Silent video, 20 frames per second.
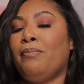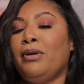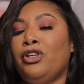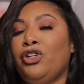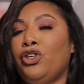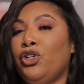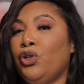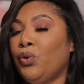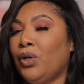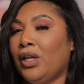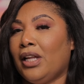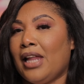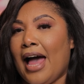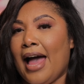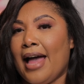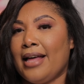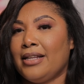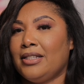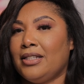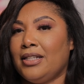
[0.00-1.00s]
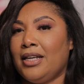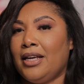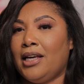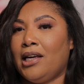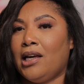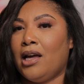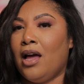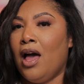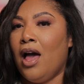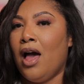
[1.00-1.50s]
been
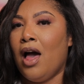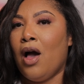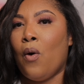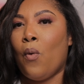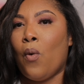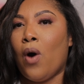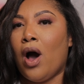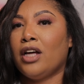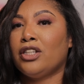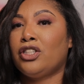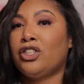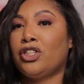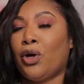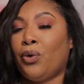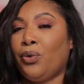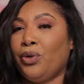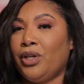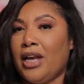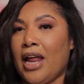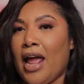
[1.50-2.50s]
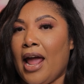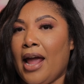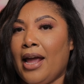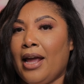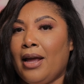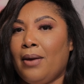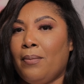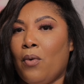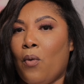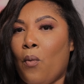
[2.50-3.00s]
utilizing a certain
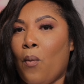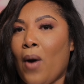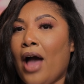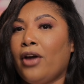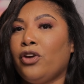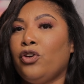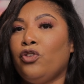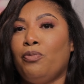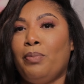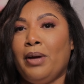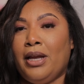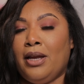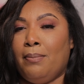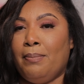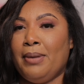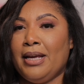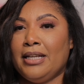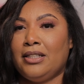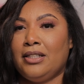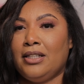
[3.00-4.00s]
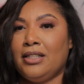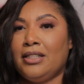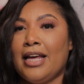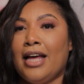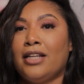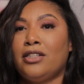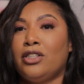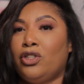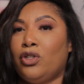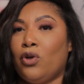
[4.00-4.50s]
name while you've been in business
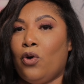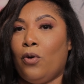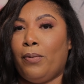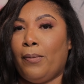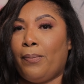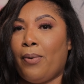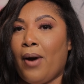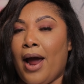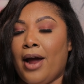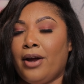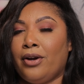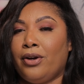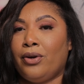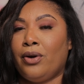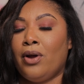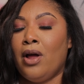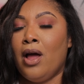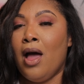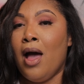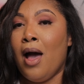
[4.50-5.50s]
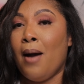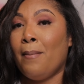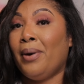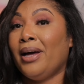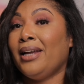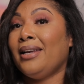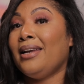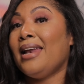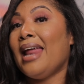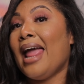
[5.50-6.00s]
as a sole proprietor?
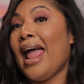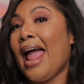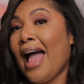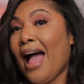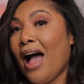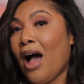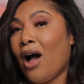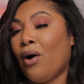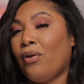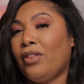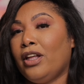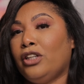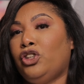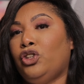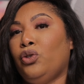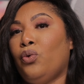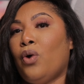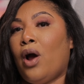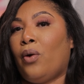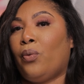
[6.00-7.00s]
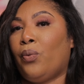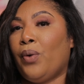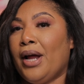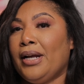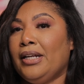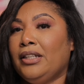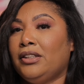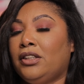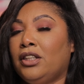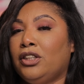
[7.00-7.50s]
But now that you are
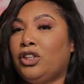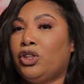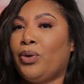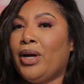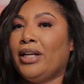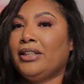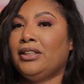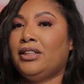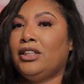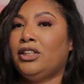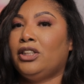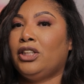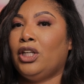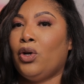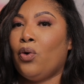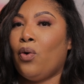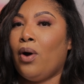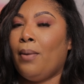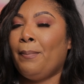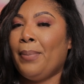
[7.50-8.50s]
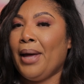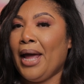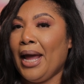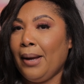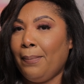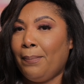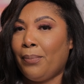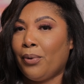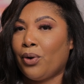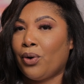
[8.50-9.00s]
ready to transition on
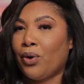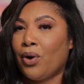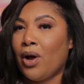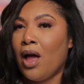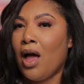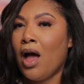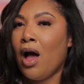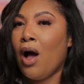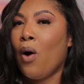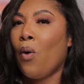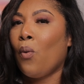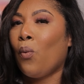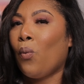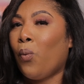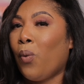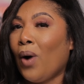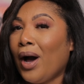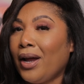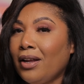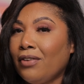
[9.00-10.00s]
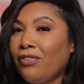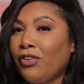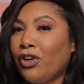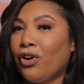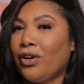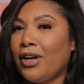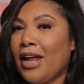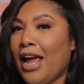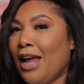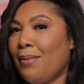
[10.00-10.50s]
paper, what if
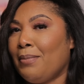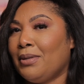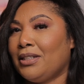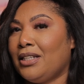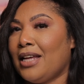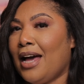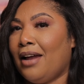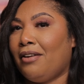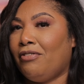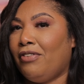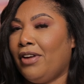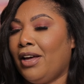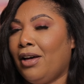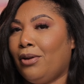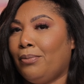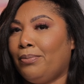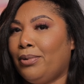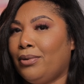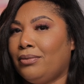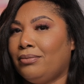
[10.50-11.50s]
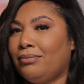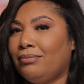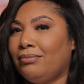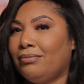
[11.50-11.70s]
your name is not available?